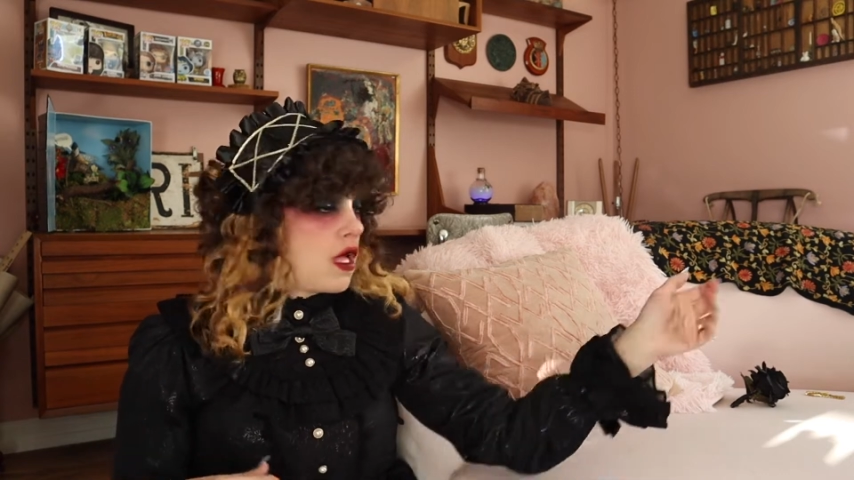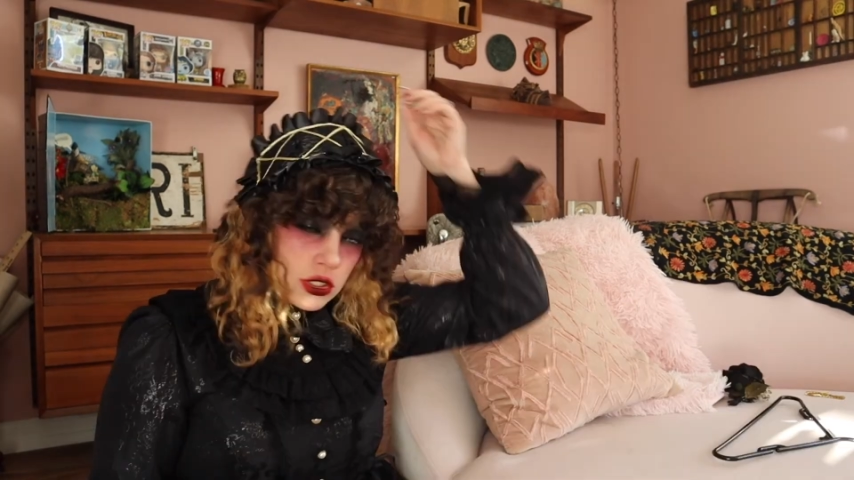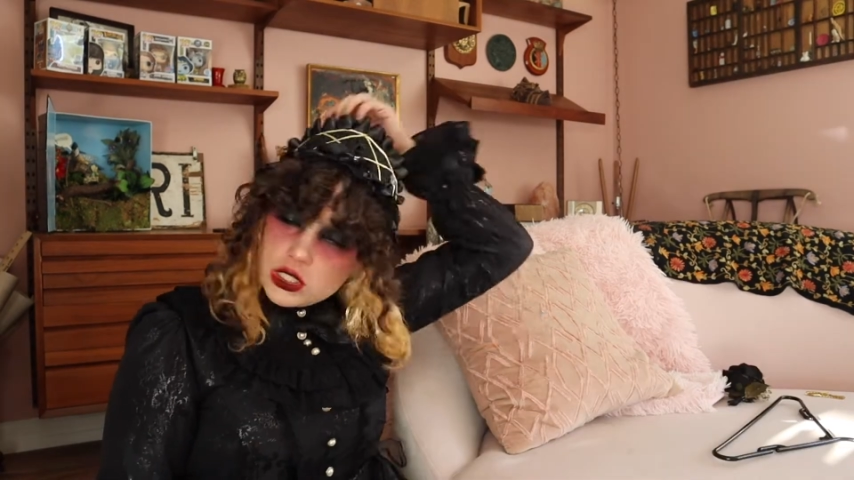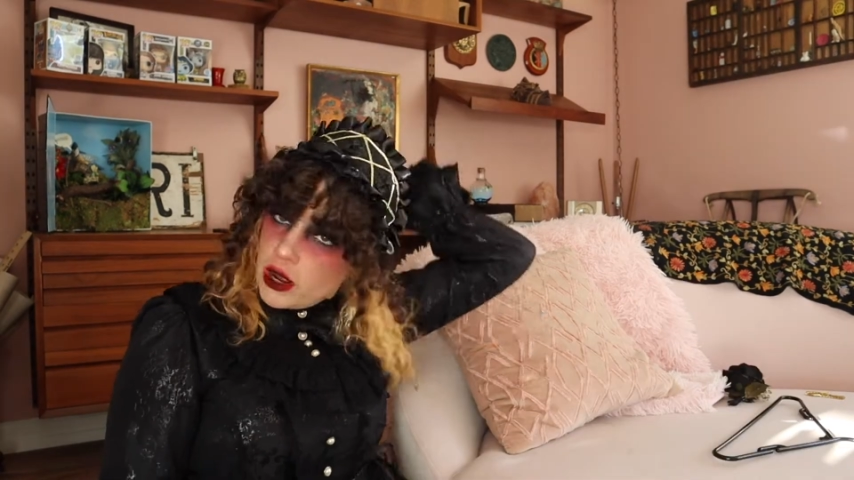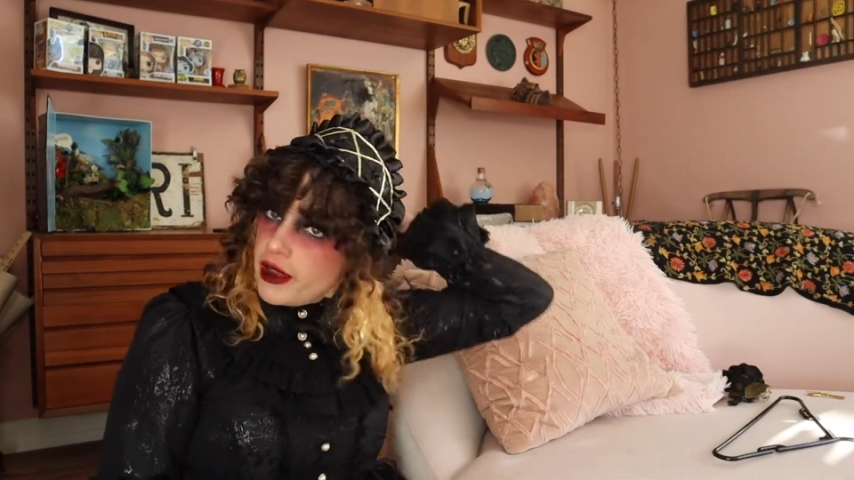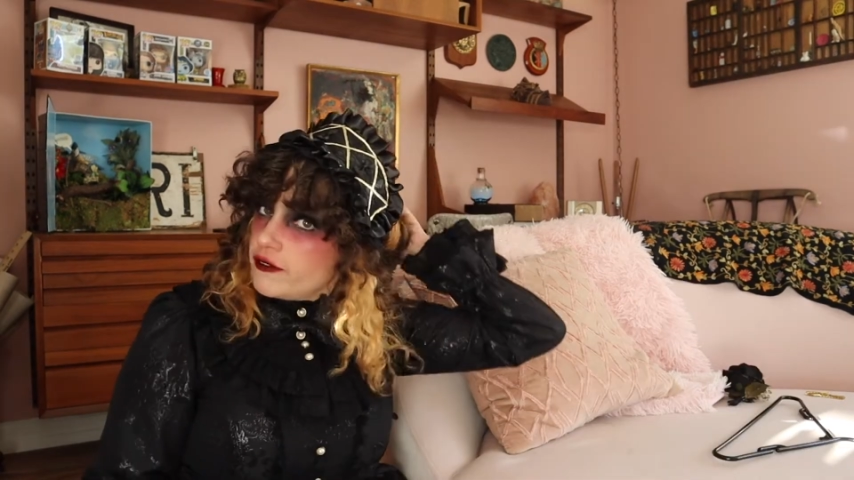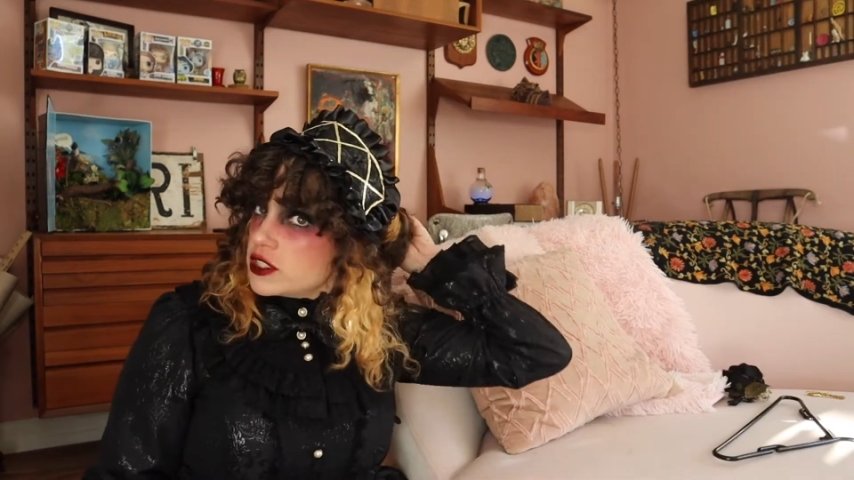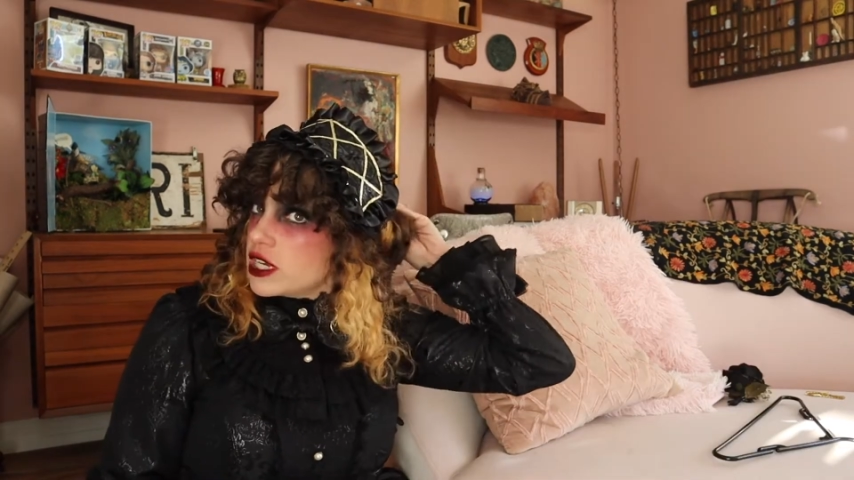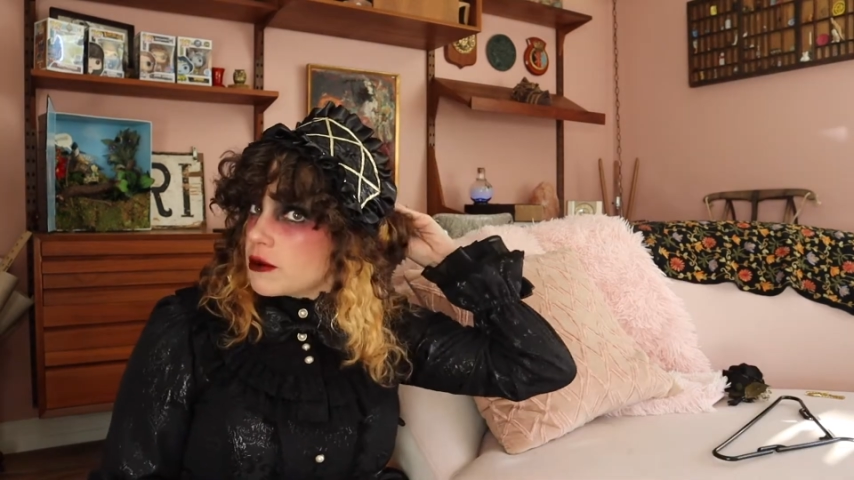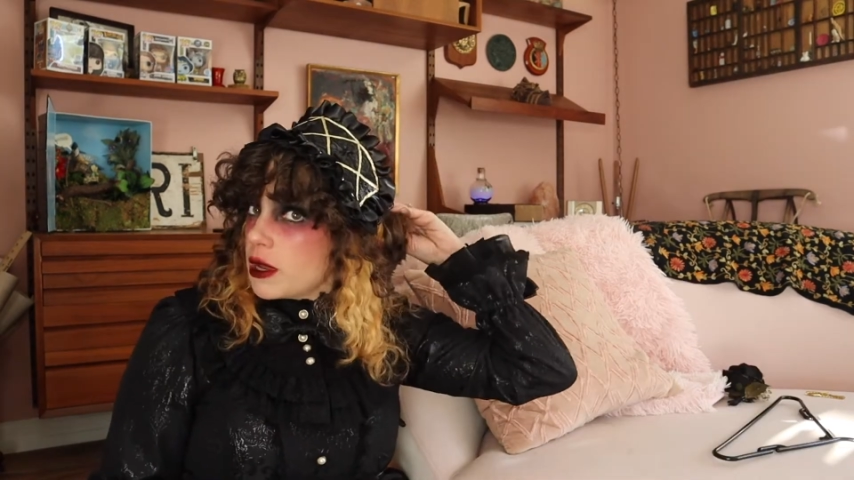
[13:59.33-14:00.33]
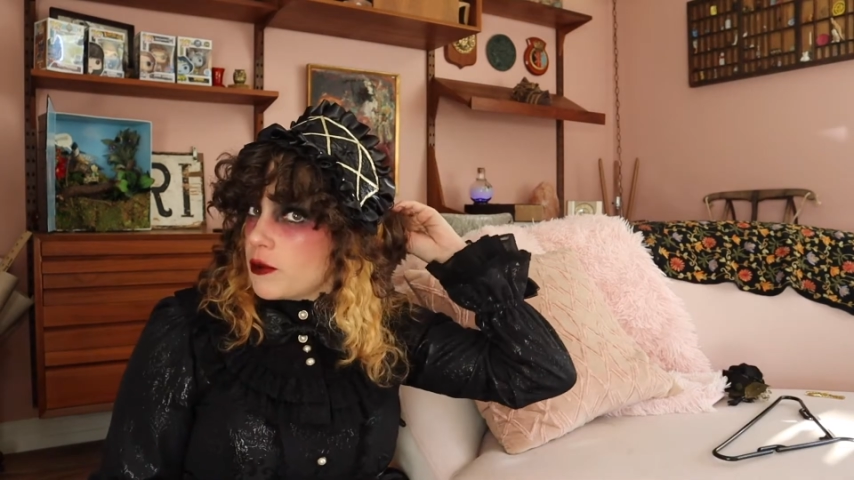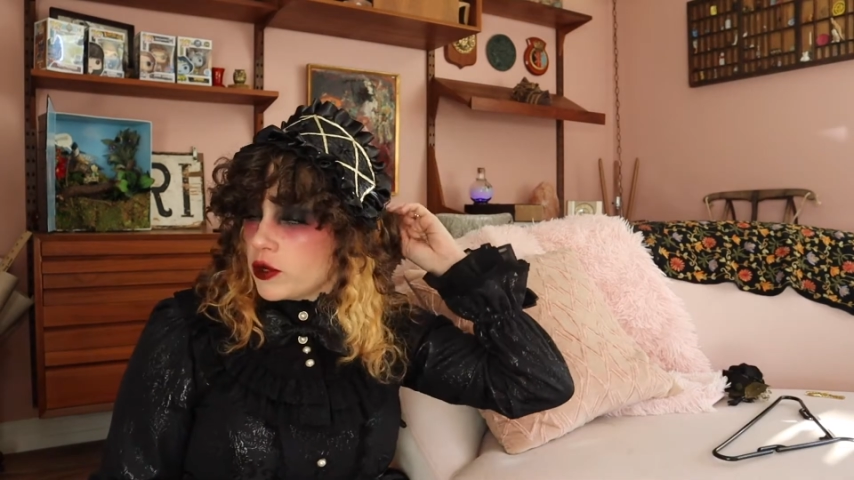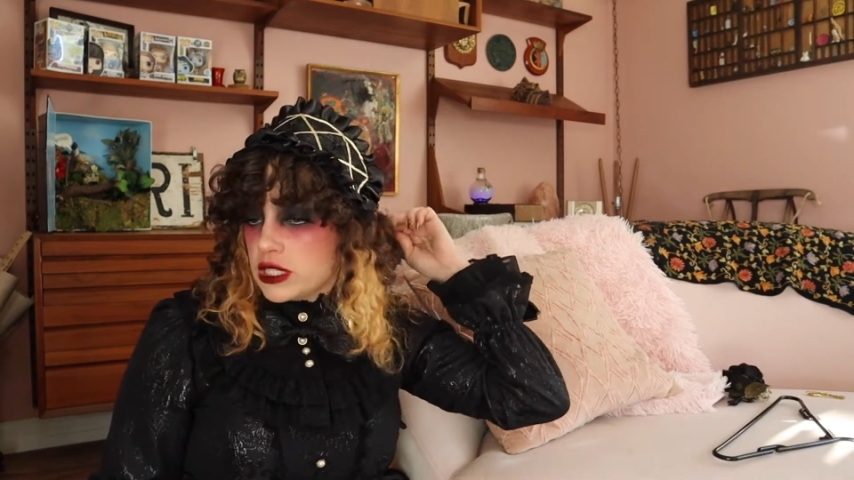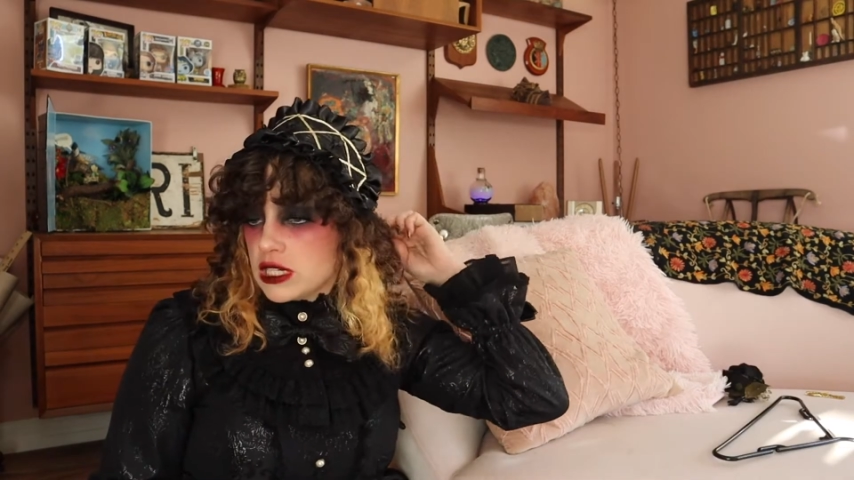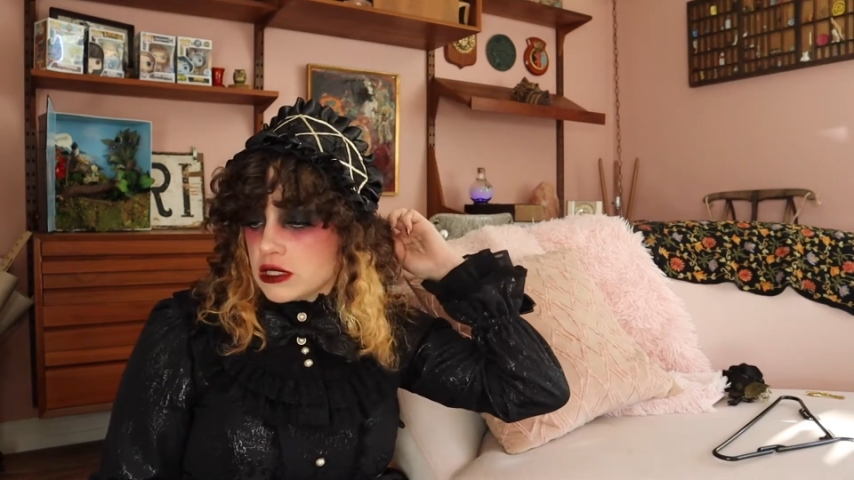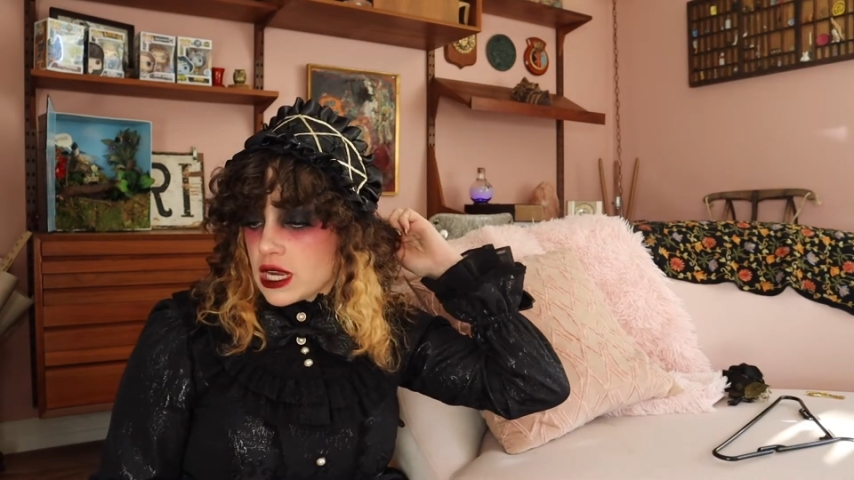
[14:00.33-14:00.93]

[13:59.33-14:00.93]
So now I have to take my ponytail